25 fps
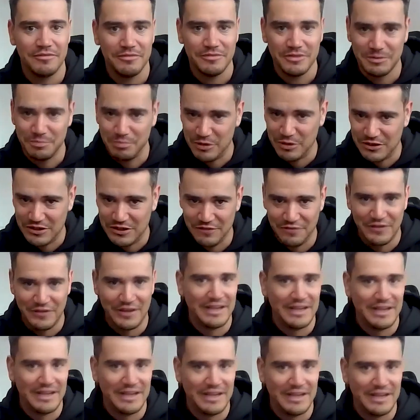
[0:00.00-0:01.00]

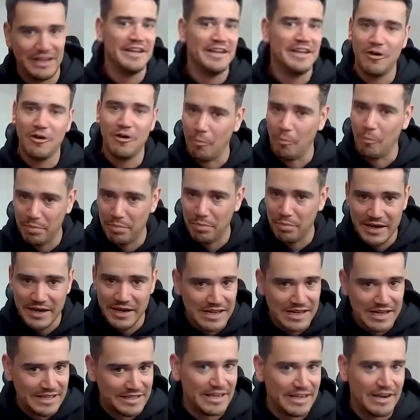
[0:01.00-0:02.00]
specifically,
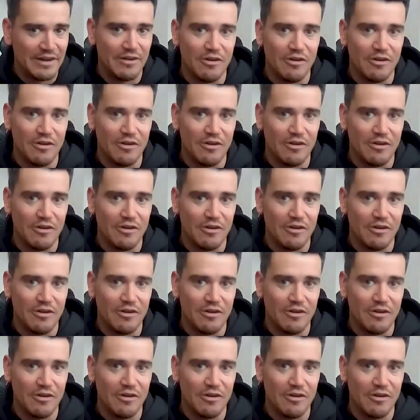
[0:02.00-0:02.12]
completely mm-hmm.